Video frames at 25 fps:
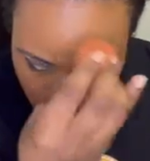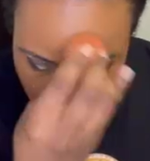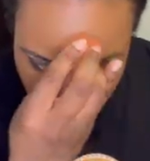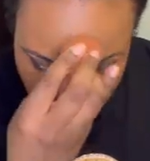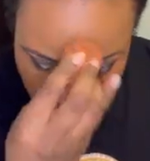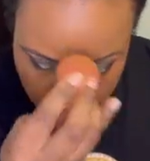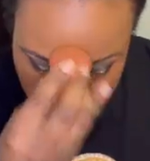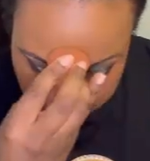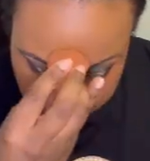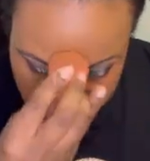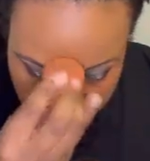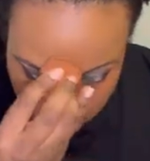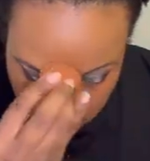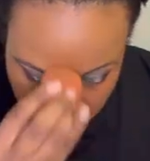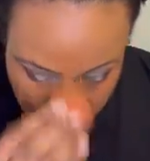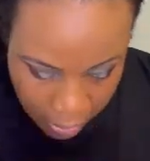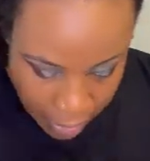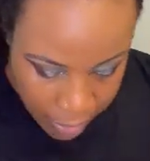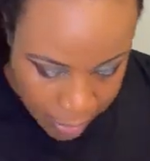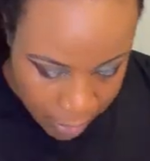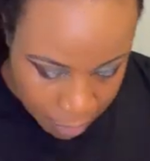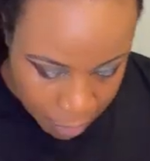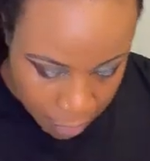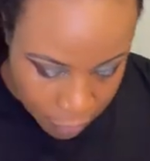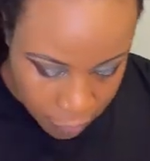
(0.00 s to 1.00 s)
I can't
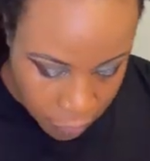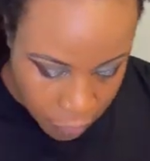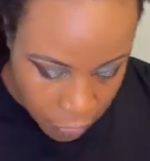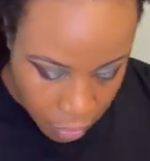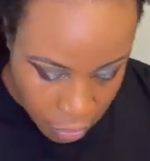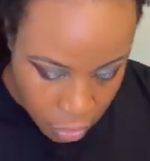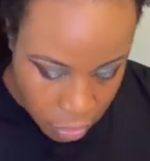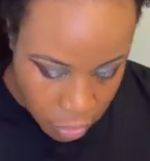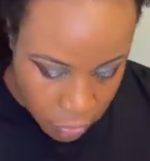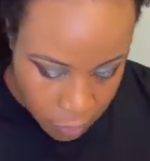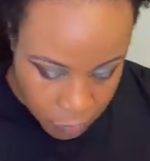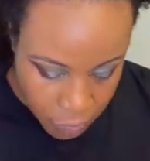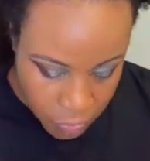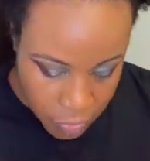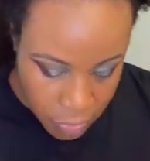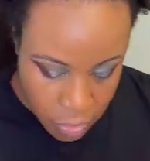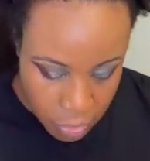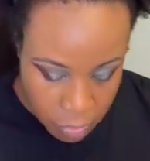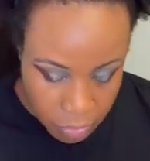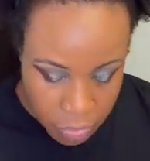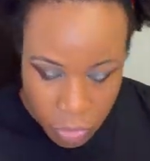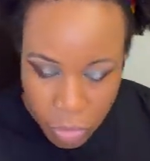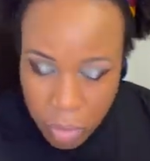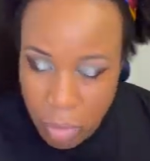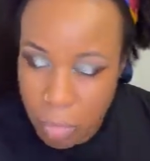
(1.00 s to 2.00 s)
lie, I prefer the
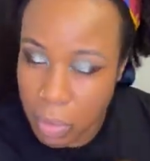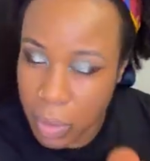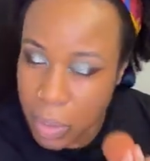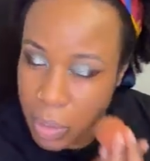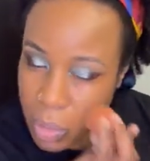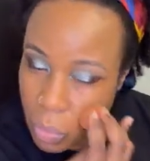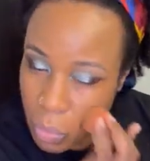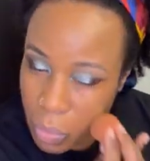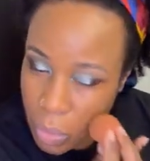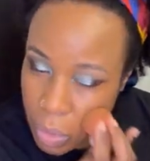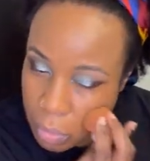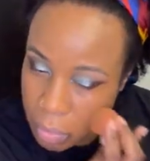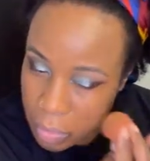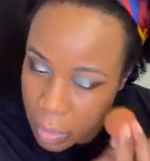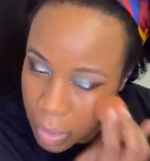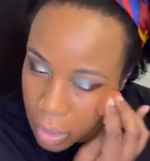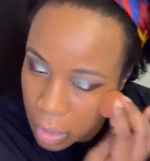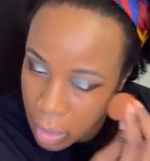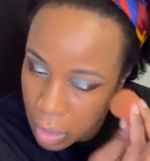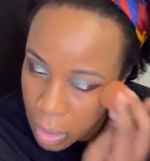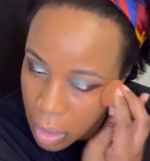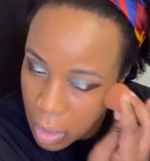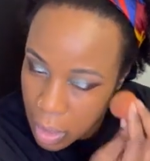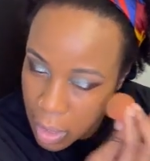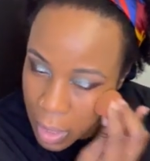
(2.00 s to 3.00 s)
Beauty Blender one
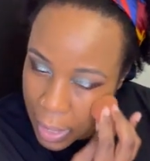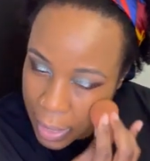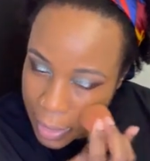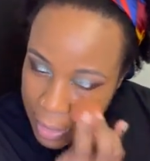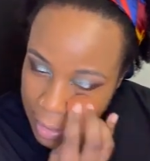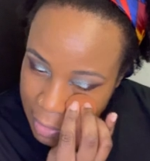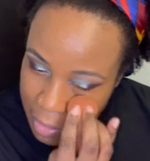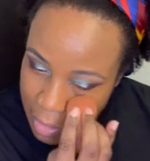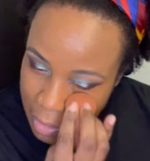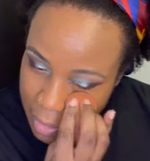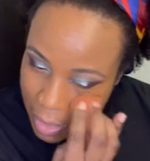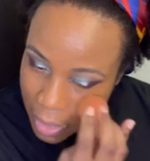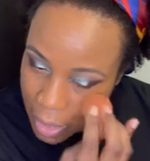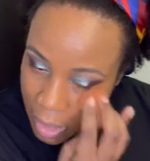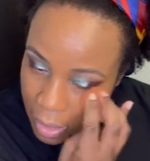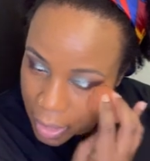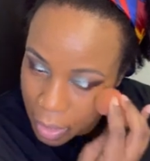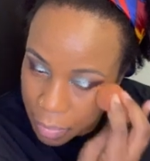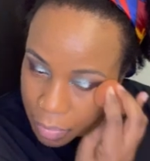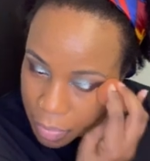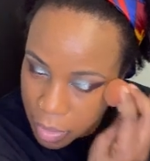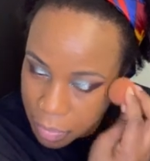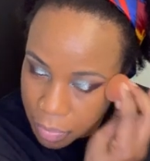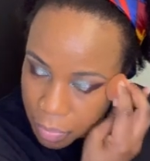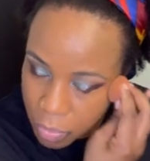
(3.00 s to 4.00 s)
better. I guess it's kind of like
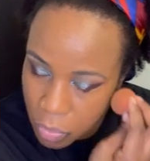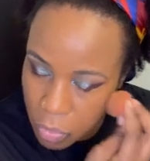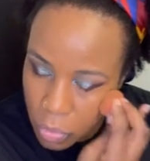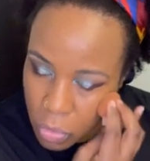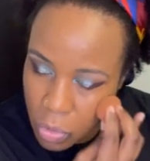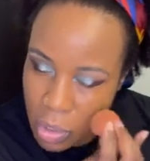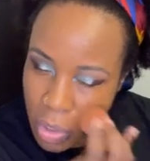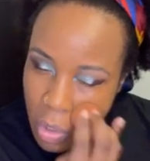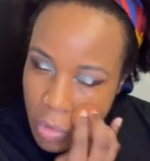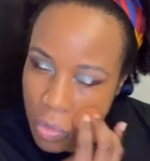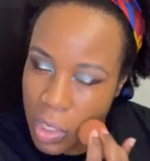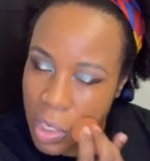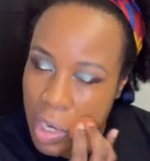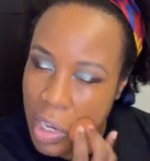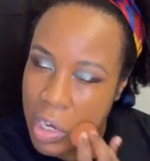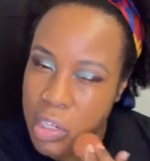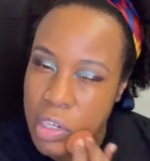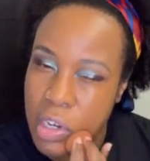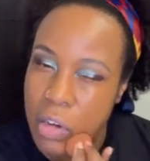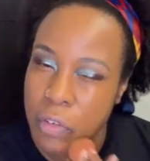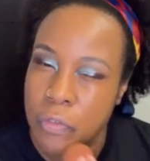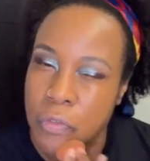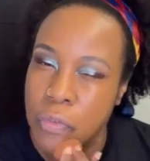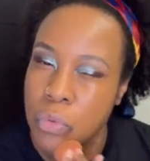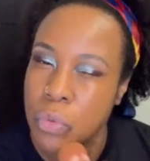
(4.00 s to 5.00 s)
people, you know, they like
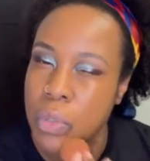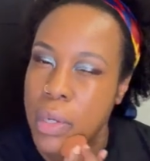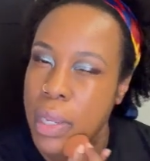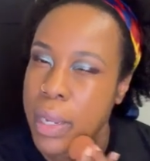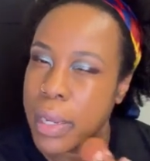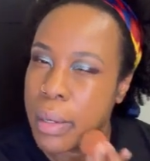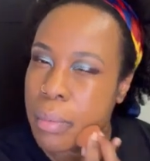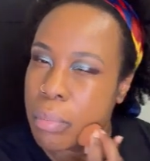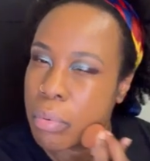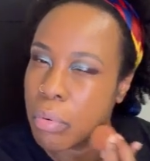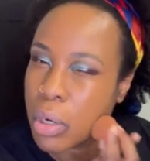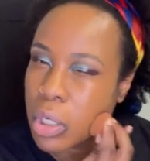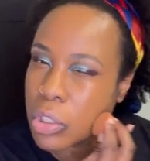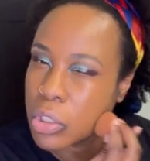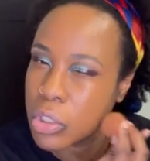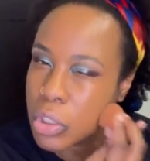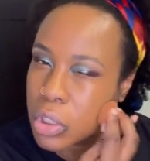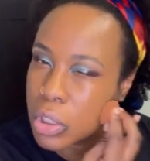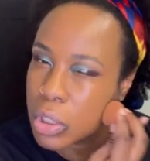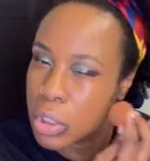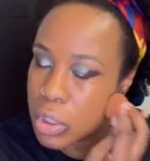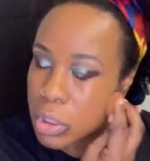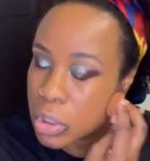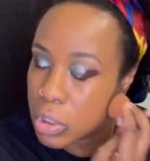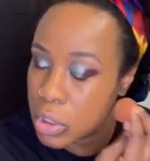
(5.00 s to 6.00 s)
their Fude
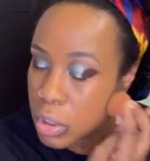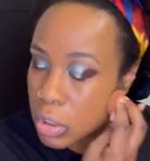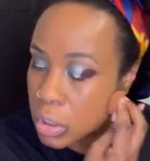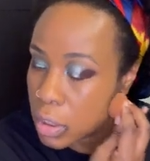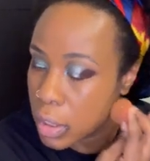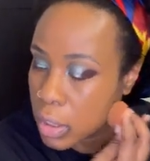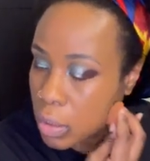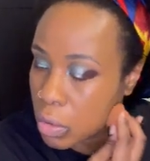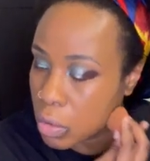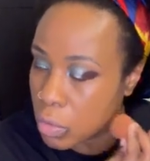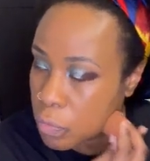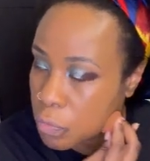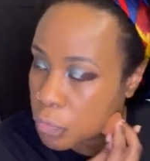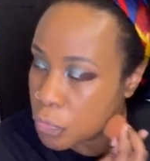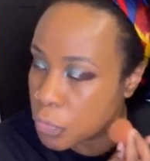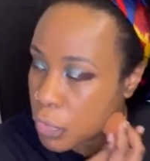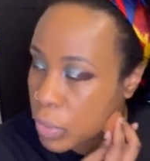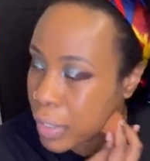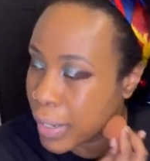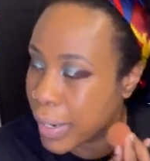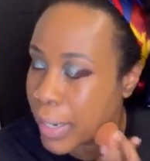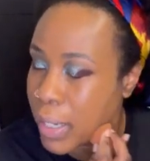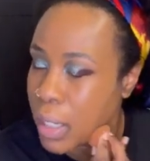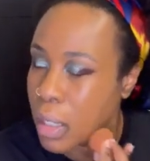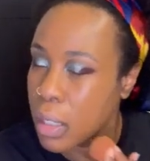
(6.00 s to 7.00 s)
brushes and they don't
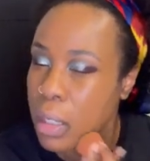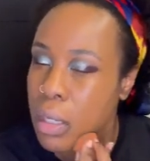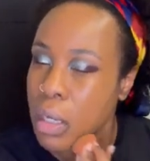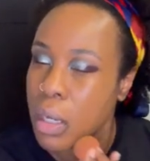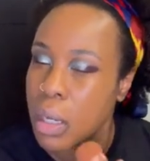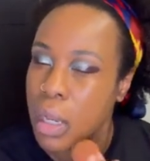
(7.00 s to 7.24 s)
like